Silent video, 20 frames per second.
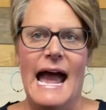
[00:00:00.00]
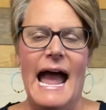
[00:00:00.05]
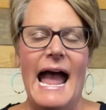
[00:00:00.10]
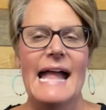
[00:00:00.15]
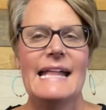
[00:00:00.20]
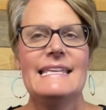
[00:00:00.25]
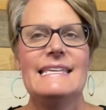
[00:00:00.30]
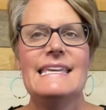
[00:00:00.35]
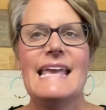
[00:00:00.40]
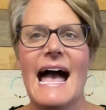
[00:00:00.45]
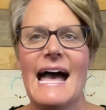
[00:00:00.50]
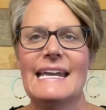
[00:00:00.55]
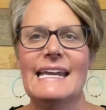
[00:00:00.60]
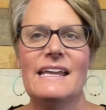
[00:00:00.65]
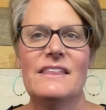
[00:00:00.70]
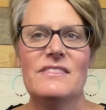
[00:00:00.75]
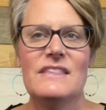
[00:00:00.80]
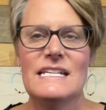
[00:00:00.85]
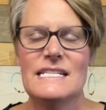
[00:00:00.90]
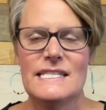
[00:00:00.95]
And yet
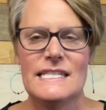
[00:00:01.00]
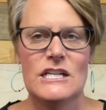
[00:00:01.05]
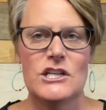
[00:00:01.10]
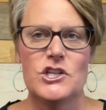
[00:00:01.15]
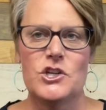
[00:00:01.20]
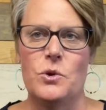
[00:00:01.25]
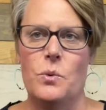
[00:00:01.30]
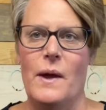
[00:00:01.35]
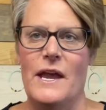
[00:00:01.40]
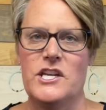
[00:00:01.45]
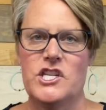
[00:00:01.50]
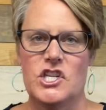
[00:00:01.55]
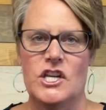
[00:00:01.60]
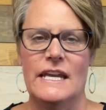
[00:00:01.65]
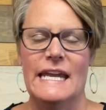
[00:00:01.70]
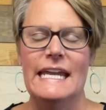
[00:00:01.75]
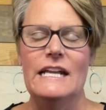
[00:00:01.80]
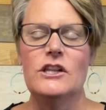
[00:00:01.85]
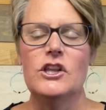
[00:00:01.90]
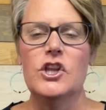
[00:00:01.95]
in this
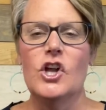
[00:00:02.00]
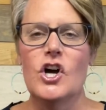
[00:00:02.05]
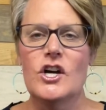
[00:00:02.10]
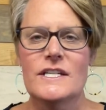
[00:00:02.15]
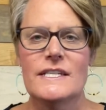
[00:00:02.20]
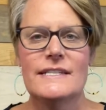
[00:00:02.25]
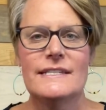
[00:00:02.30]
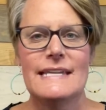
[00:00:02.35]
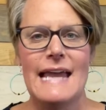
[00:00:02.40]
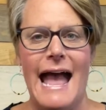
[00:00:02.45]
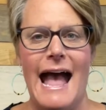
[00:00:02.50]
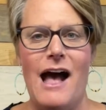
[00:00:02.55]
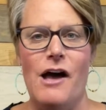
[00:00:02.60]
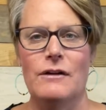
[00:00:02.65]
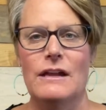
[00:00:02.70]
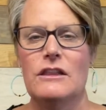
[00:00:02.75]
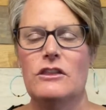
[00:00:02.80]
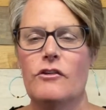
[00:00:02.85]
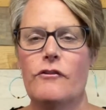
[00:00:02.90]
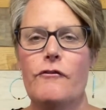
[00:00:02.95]
situation, he looks
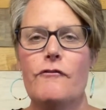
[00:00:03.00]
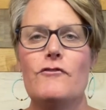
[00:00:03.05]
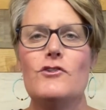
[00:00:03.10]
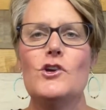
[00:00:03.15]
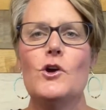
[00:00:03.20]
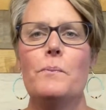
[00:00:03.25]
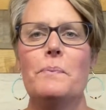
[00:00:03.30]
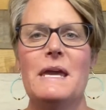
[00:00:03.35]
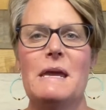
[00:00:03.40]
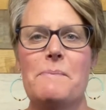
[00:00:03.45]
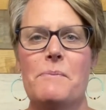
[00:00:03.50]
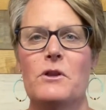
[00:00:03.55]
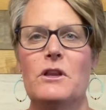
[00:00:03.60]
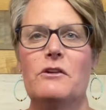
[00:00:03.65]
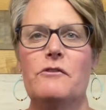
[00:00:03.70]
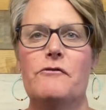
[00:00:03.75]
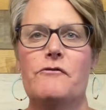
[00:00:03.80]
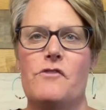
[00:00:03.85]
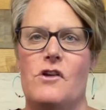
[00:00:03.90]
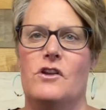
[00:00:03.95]
down at the few people
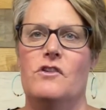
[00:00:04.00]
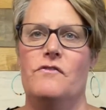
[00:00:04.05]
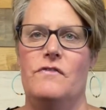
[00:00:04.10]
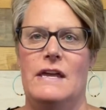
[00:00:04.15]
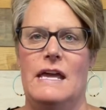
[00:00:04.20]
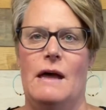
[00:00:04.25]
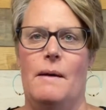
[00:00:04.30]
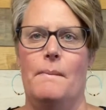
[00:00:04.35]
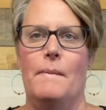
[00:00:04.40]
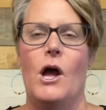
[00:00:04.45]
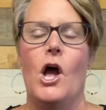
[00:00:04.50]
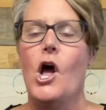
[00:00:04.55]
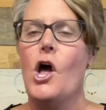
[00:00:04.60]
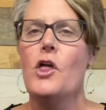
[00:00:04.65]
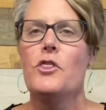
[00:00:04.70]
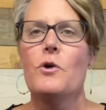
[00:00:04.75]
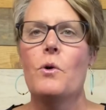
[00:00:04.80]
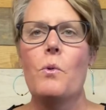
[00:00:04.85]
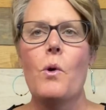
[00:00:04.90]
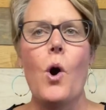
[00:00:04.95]
in front of him,
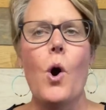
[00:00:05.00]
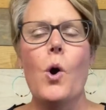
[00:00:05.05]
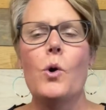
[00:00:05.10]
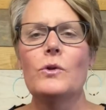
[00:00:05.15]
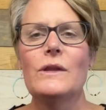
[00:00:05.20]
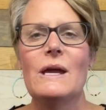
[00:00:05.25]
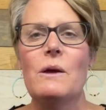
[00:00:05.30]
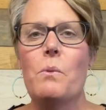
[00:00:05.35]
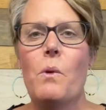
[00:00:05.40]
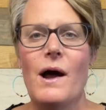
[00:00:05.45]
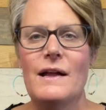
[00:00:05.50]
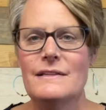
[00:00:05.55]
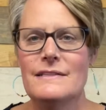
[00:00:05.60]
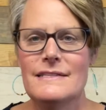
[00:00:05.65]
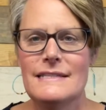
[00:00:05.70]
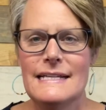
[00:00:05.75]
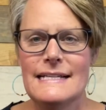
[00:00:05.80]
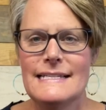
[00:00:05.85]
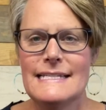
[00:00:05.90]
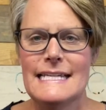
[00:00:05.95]
the only
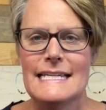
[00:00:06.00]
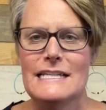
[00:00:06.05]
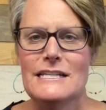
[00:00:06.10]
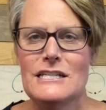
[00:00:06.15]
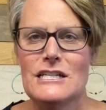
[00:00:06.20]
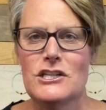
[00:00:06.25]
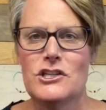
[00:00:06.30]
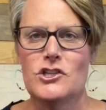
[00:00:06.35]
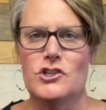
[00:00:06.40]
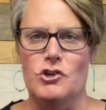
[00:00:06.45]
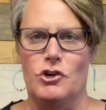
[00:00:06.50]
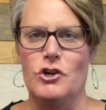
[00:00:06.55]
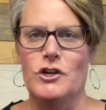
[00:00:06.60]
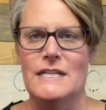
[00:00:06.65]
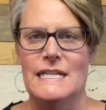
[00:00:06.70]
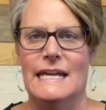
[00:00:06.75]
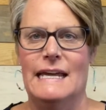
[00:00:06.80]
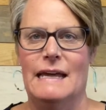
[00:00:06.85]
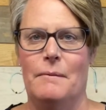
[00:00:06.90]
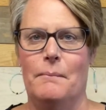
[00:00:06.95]
ones that didn't desert
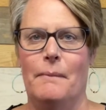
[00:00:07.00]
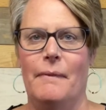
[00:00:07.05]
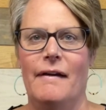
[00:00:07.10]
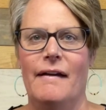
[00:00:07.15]
him,